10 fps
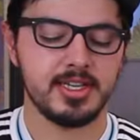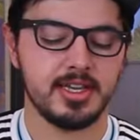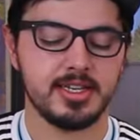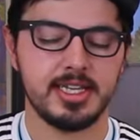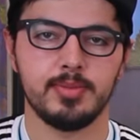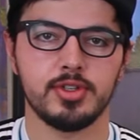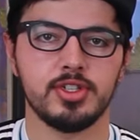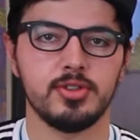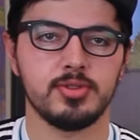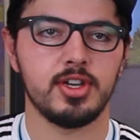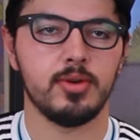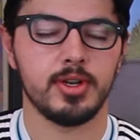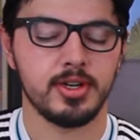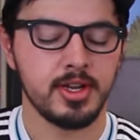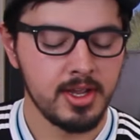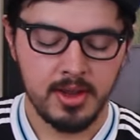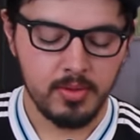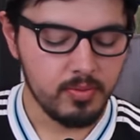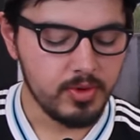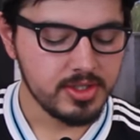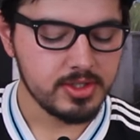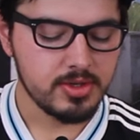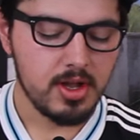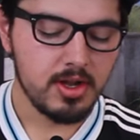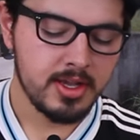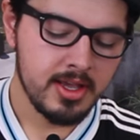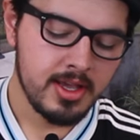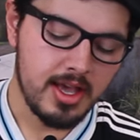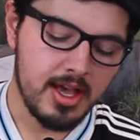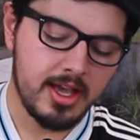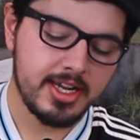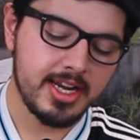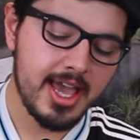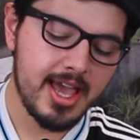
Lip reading: to keep your shoes going really strong. You're gonna